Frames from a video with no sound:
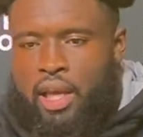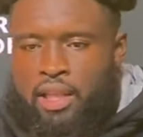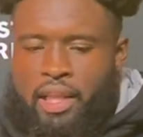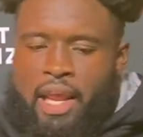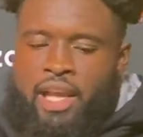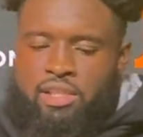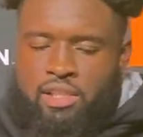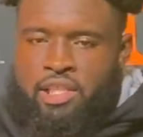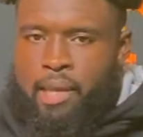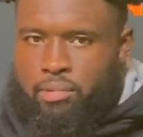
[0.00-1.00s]
And then as the
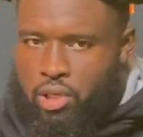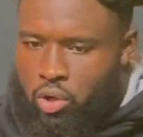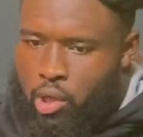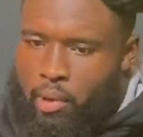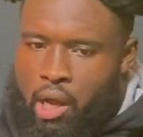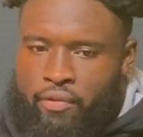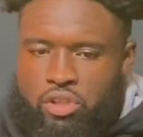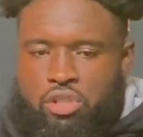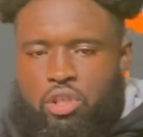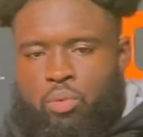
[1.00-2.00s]
snaps go up,
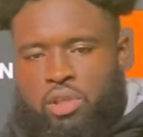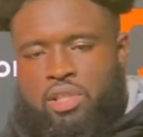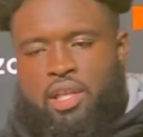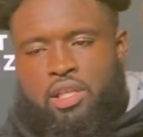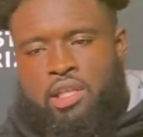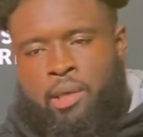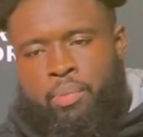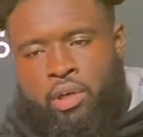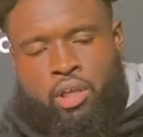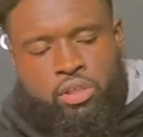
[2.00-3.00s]
obviously you want to see that same
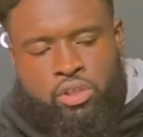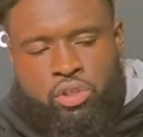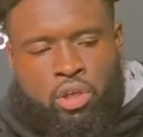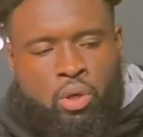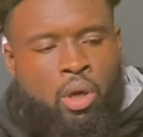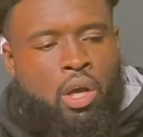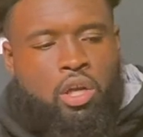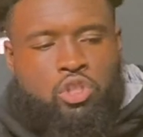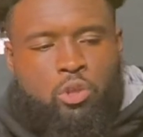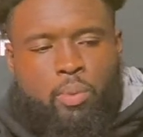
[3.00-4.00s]
production. So
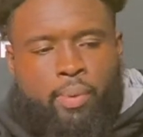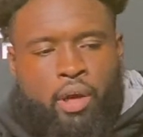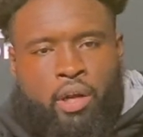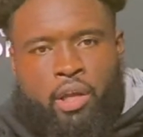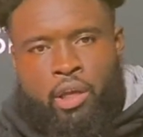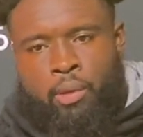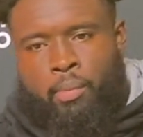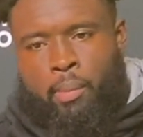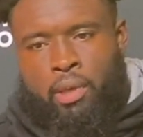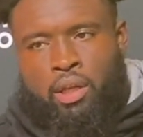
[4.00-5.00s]
super proud of him.
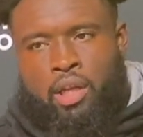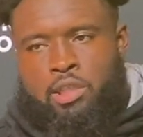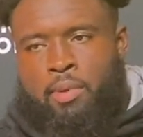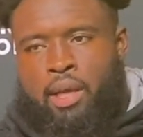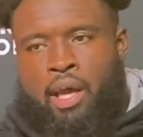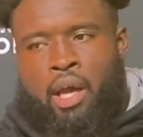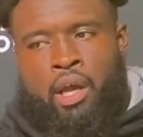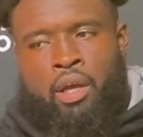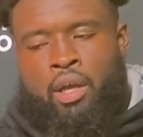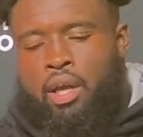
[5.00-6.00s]
I mean, that's my
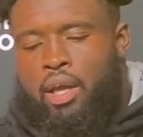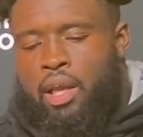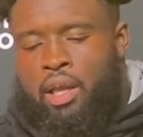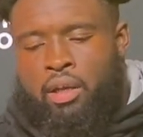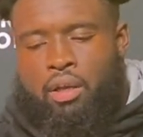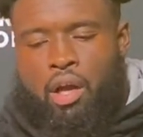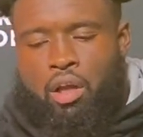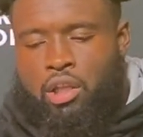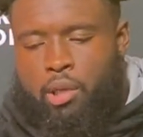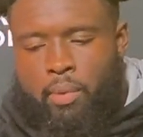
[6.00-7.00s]
guy, and
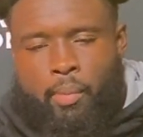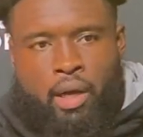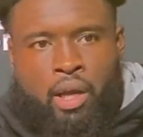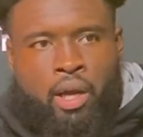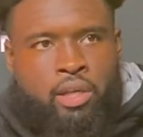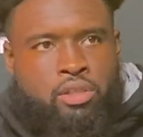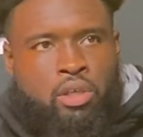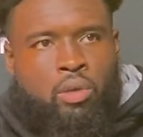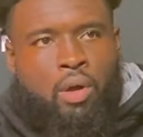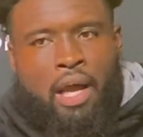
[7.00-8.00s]
all of them are my guys.
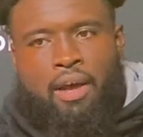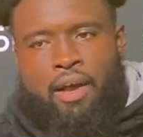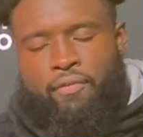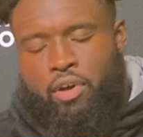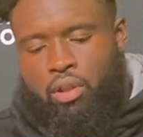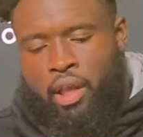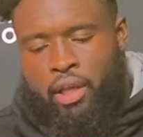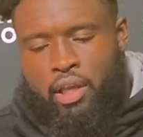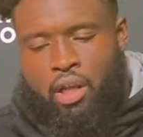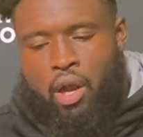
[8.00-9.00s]
So I felt
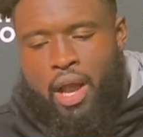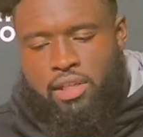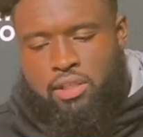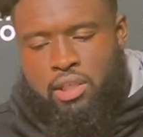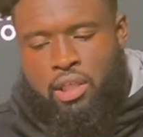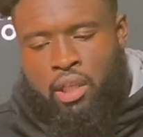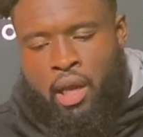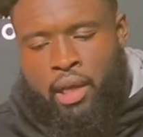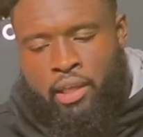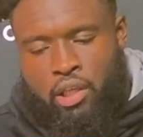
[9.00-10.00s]
like, you know, as a
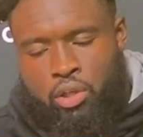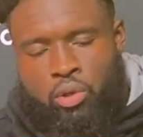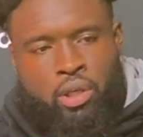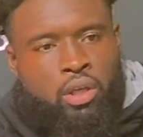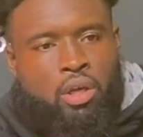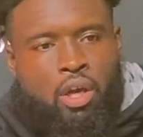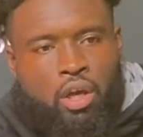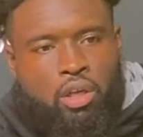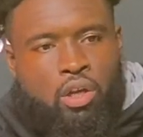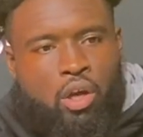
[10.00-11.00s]
D-line unit,
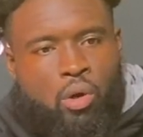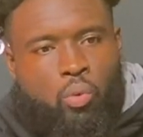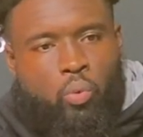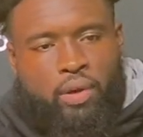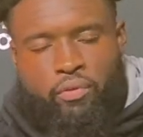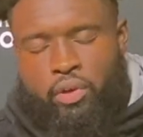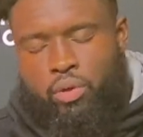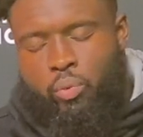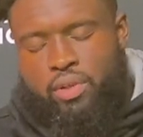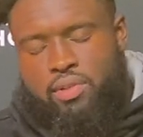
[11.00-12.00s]
you know,
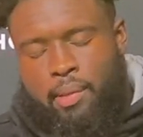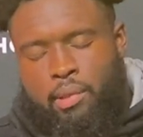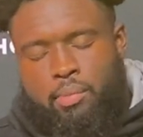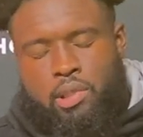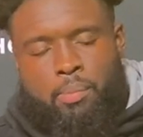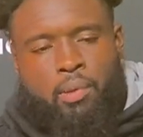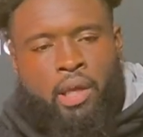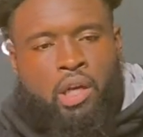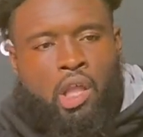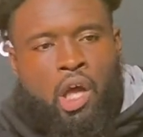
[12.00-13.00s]
we've stepped up to the
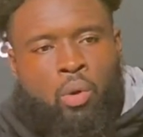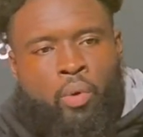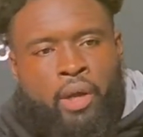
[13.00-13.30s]
plate in a lot of